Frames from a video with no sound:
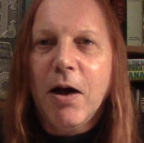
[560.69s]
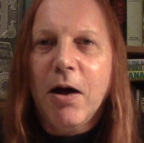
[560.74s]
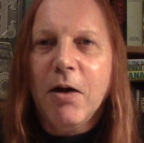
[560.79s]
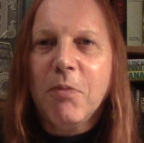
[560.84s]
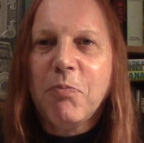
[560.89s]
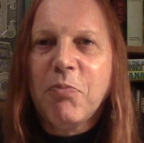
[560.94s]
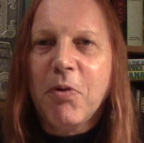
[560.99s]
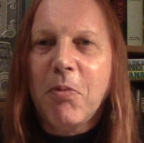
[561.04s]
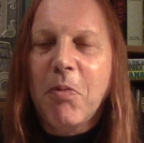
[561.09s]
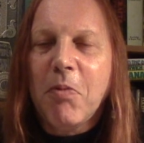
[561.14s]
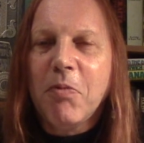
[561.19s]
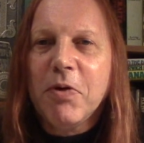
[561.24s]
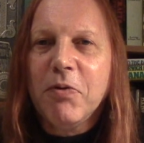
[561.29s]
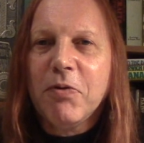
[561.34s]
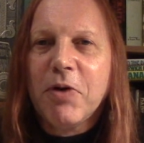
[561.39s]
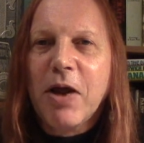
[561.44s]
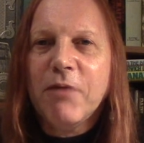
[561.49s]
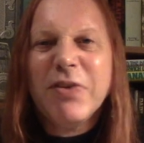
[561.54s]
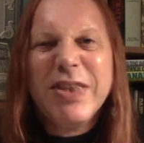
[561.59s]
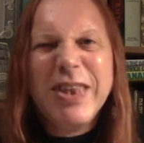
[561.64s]
I probably
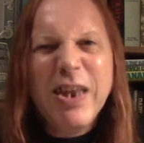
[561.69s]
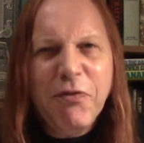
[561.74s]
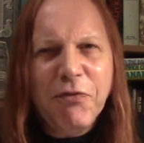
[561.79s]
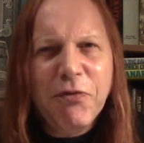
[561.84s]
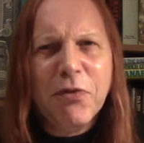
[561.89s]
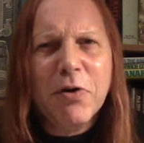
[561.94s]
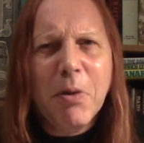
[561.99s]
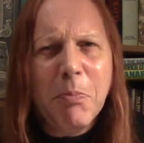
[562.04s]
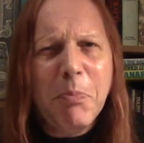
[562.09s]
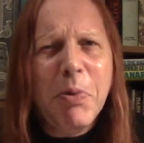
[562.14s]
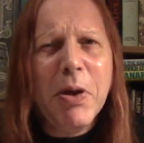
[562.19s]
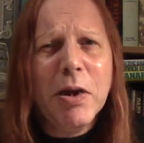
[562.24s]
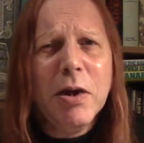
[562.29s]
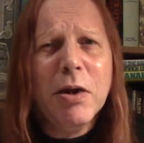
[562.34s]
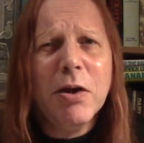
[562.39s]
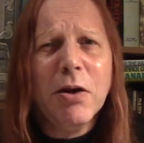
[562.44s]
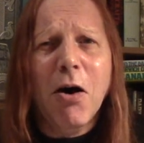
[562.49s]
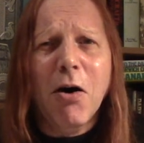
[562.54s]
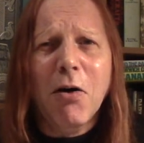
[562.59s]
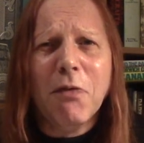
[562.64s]
would have a different
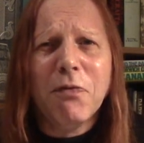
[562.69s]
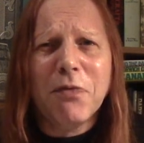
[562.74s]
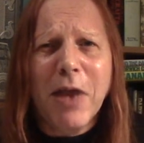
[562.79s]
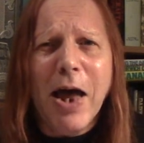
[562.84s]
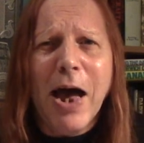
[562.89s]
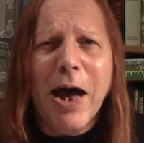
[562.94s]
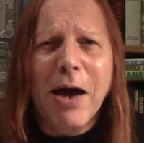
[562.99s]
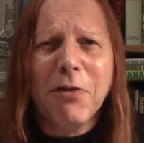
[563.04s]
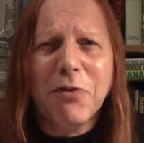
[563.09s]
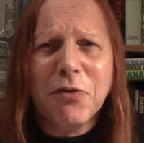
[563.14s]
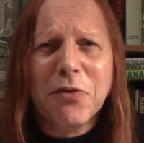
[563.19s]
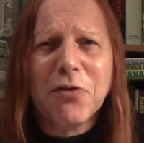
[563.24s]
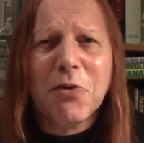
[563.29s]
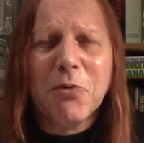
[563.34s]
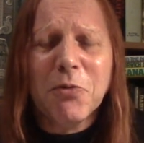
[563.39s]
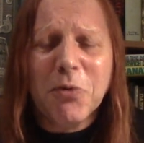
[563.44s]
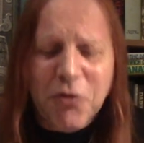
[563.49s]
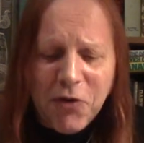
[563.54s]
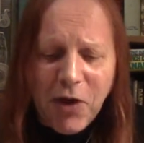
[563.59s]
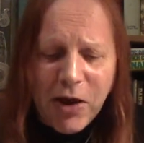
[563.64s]
opinion of now,
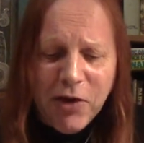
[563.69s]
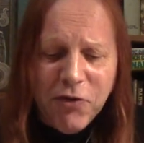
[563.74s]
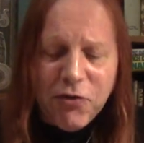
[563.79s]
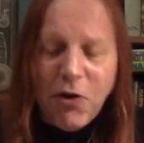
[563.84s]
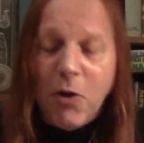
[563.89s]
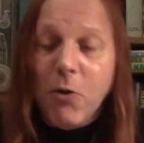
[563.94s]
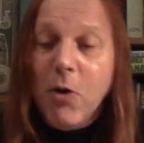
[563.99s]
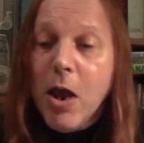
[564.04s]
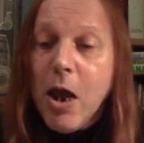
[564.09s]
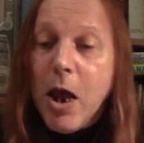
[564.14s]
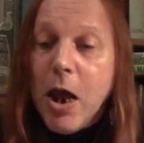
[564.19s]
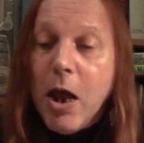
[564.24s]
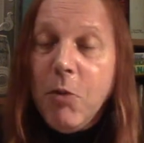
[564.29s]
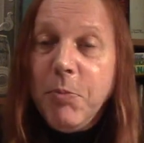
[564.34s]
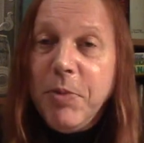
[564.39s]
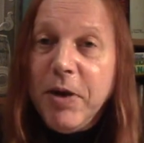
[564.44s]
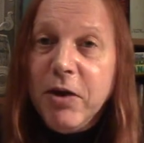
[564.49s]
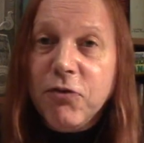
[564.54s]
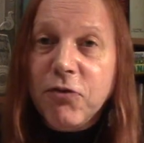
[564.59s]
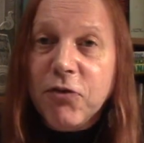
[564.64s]
shall we say. So
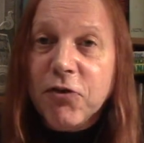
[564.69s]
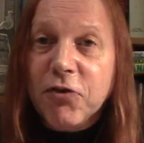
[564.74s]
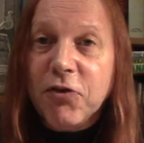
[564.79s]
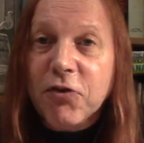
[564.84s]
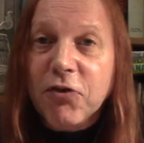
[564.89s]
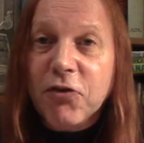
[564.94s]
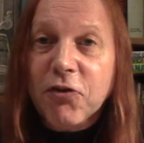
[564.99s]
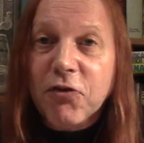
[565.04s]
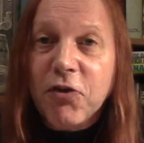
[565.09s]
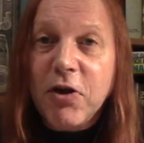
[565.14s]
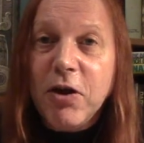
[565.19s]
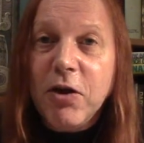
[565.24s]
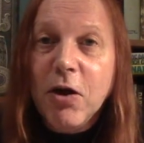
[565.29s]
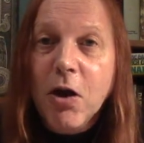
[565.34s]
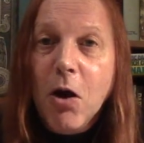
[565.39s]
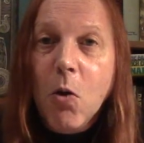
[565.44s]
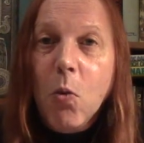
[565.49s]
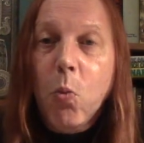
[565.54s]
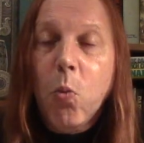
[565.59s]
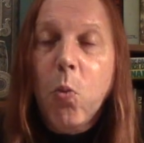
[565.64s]
it'll be interesting to see
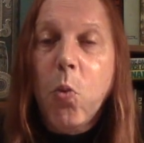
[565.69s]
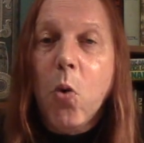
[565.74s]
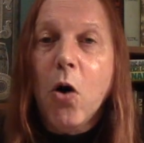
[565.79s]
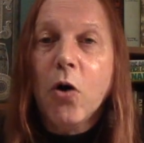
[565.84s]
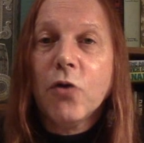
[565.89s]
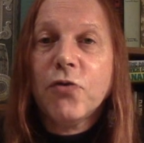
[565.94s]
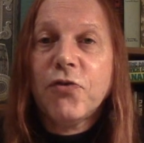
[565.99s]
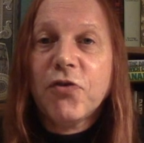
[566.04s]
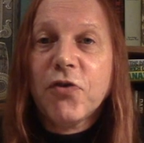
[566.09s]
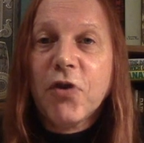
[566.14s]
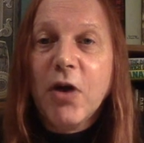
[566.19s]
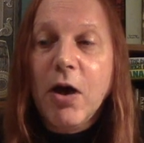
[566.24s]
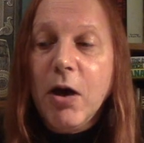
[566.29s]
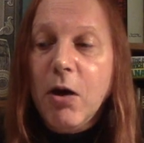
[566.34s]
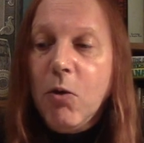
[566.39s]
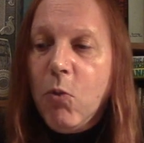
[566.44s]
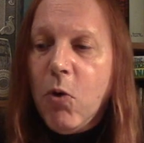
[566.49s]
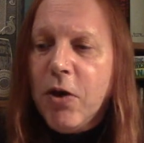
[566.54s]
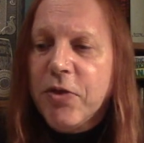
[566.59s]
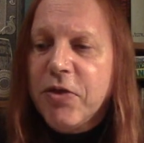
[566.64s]
what
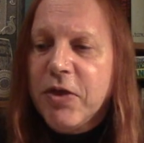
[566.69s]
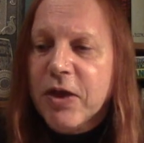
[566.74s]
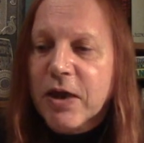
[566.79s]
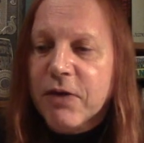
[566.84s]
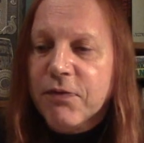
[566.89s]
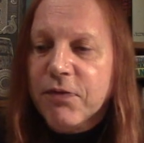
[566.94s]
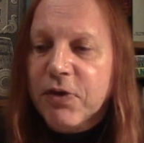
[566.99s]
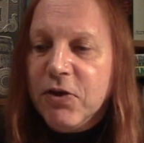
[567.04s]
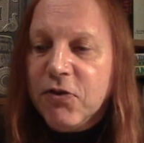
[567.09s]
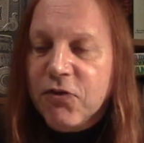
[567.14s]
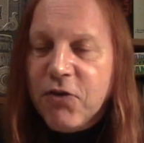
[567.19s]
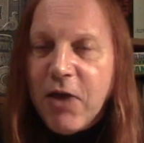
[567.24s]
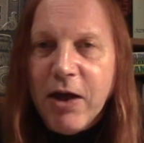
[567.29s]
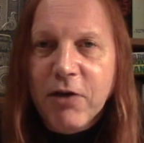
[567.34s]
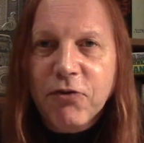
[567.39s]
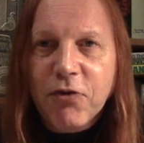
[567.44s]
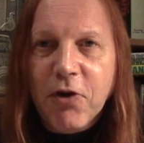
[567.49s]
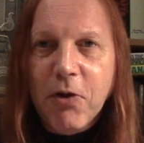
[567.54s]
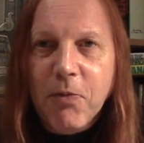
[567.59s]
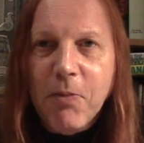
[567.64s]
uh, what I think of these
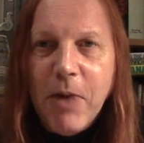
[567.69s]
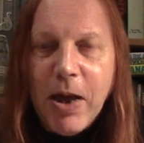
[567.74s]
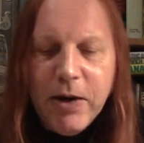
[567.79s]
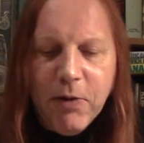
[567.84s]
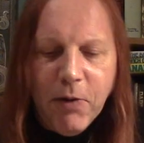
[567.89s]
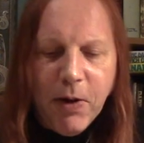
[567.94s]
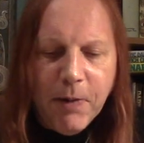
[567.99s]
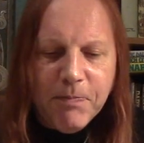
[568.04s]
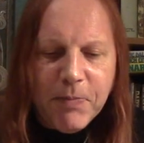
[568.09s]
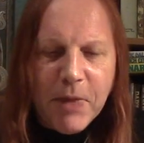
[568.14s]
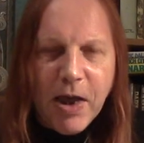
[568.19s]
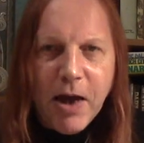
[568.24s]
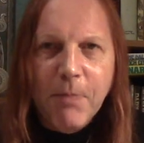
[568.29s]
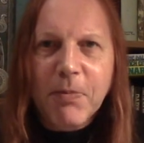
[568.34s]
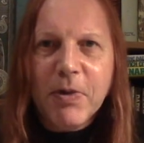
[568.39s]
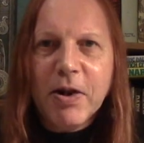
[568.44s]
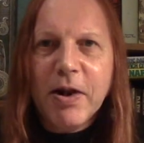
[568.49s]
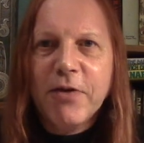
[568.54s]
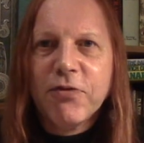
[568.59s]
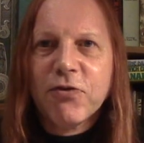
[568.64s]
now. So anyway, um,
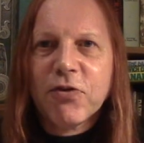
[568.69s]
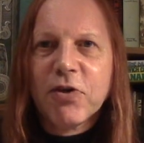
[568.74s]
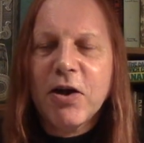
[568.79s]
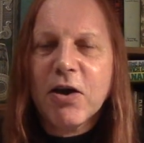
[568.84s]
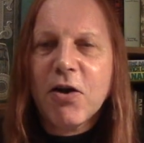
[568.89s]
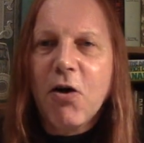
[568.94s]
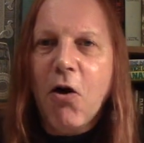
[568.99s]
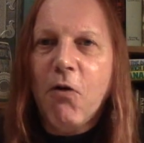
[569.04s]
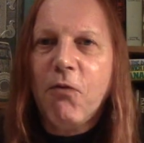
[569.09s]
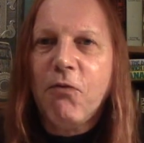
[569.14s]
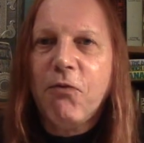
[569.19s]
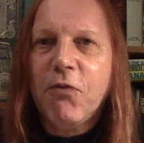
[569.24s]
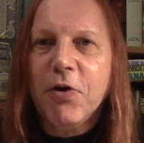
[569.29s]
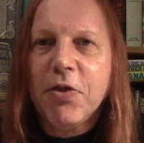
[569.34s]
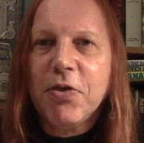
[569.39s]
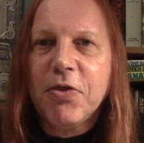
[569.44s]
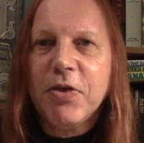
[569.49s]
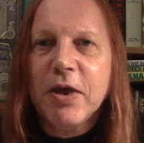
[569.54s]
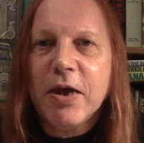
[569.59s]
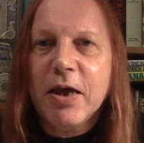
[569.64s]
let's kick off
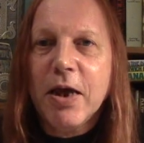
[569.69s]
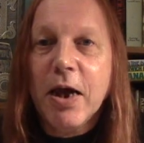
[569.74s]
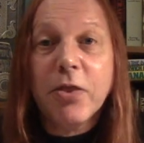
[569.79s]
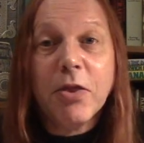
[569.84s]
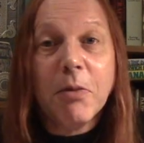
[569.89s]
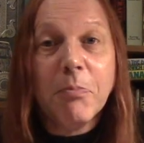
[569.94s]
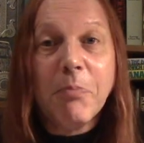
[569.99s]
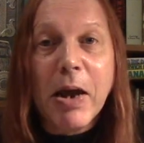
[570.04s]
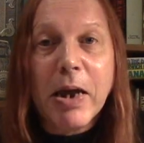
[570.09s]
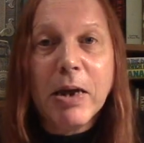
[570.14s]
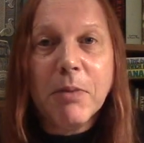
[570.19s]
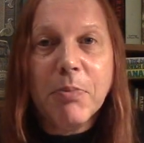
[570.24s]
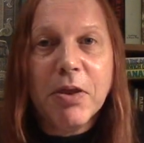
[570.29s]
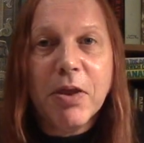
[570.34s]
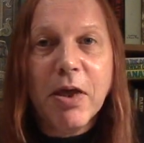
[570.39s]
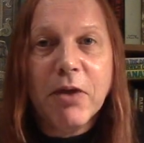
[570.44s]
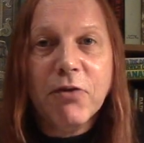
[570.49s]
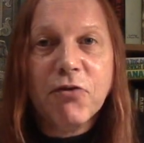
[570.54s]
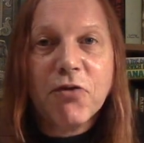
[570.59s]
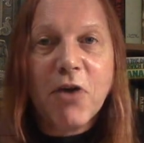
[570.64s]
with the uh, the baby
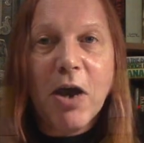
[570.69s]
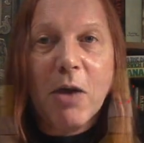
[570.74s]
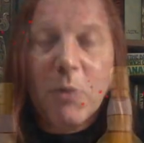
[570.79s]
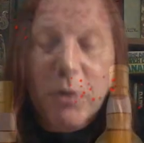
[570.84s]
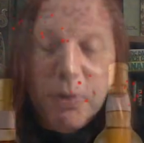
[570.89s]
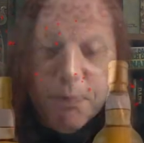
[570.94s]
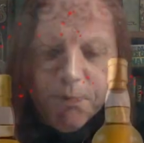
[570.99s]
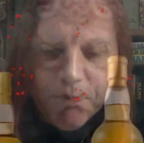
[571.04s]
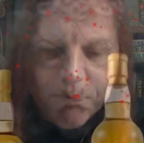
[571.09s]
then, shall we?